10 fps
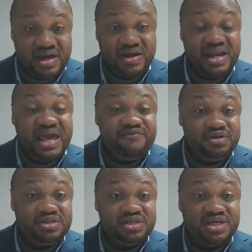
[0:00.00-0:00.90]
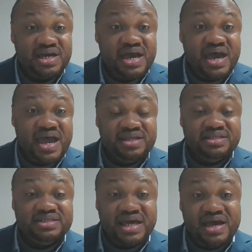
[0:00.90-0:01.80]
level,
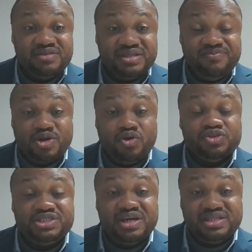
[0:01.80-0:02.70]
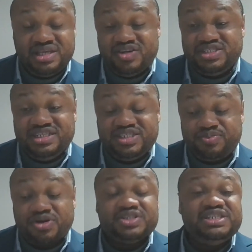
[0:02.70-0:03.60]
and because there is this
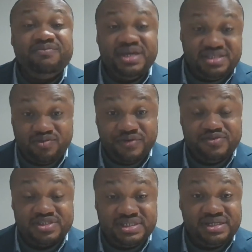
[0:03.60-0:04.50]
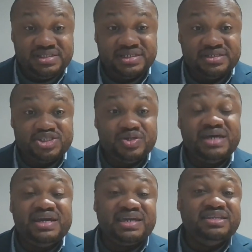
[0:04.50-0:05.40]
proximity with the citizens so that
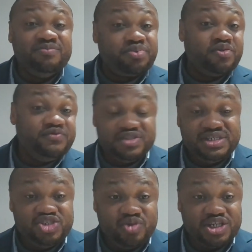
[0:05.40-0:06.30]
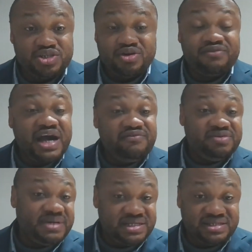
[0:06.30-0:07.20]
they can improve the situation of
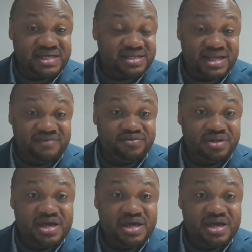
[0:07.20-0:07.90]
government at that level.